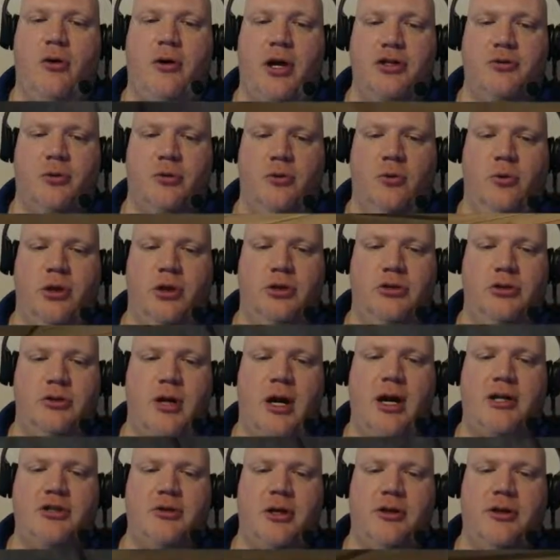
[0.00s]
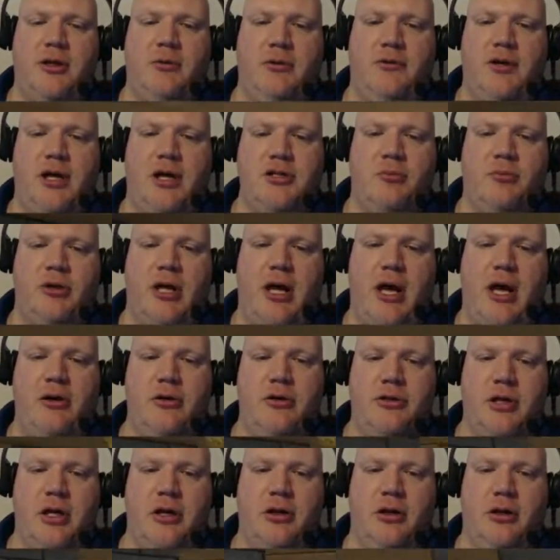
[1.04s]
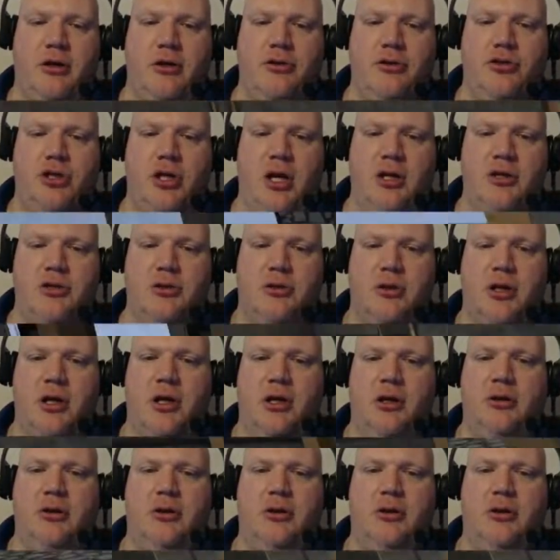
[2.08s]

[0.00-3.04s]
Okay, so we're going to... Actually, I think we've got some ladders out in our chest, right?